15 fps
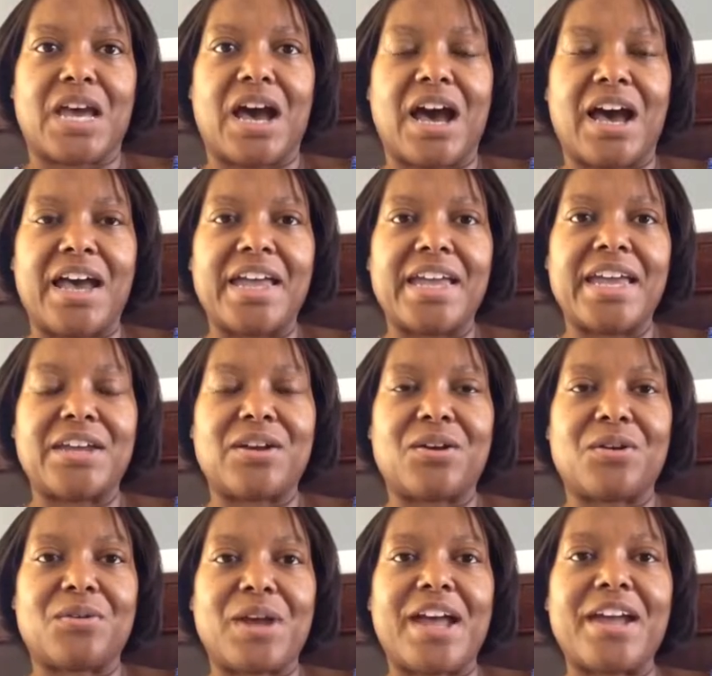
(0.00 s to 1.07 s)
I
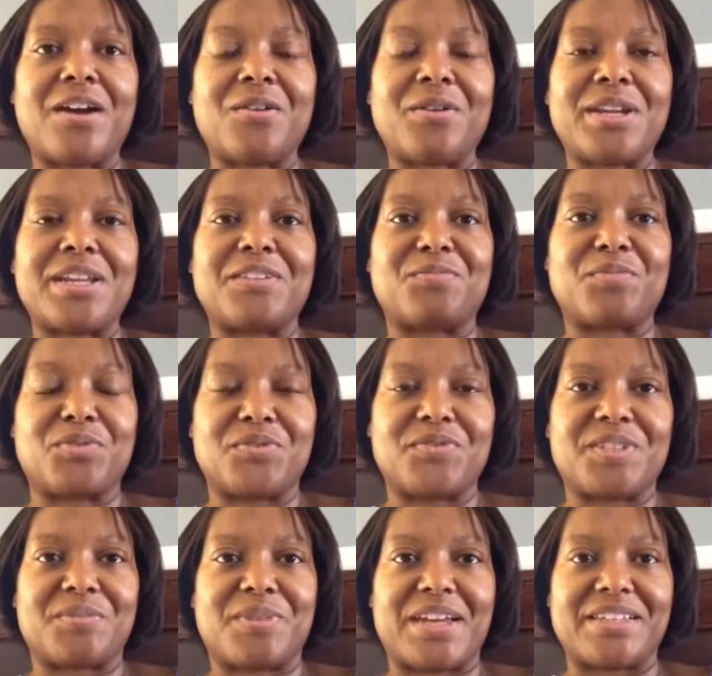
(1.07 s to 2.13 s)
already
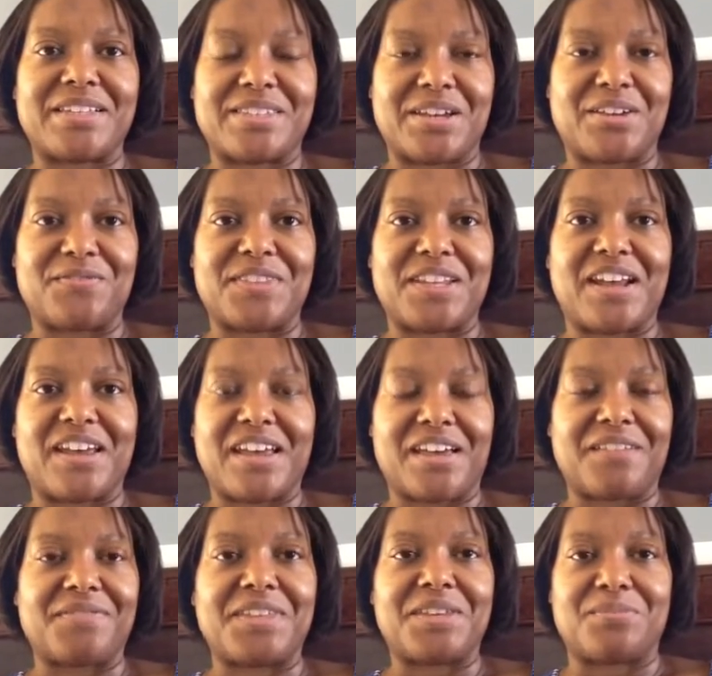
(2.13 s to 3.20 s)
proved to myself that I
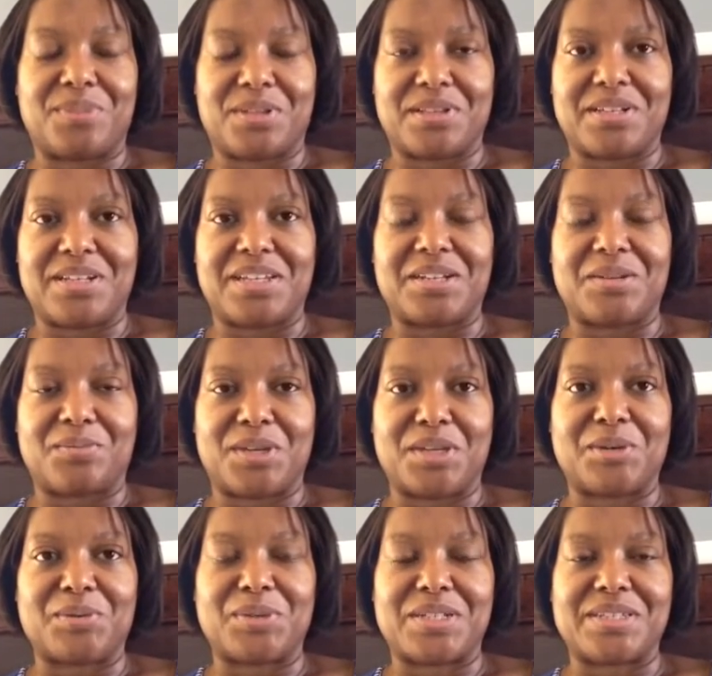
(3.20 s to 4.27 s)
have the ability to be
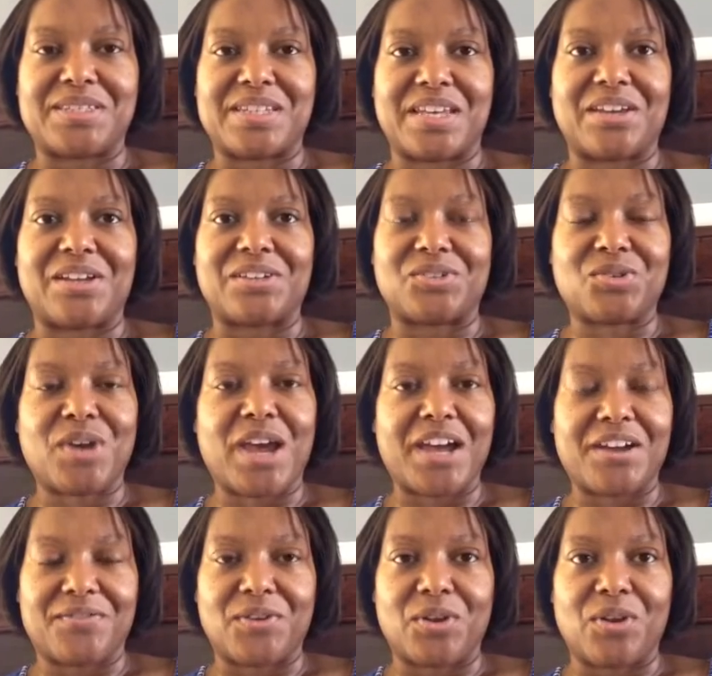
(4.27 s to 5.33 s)
able to stay on
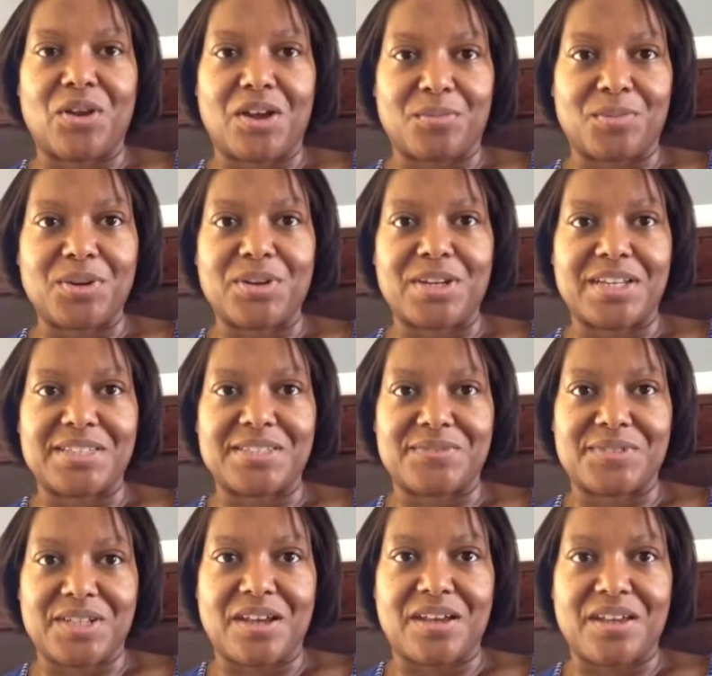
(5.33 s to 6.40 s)
track for long periods
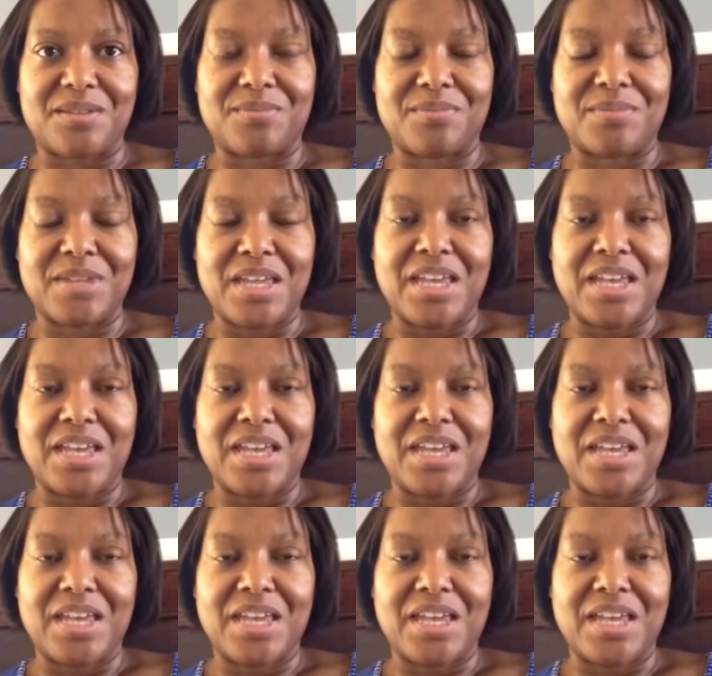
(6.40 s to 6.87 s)
of time.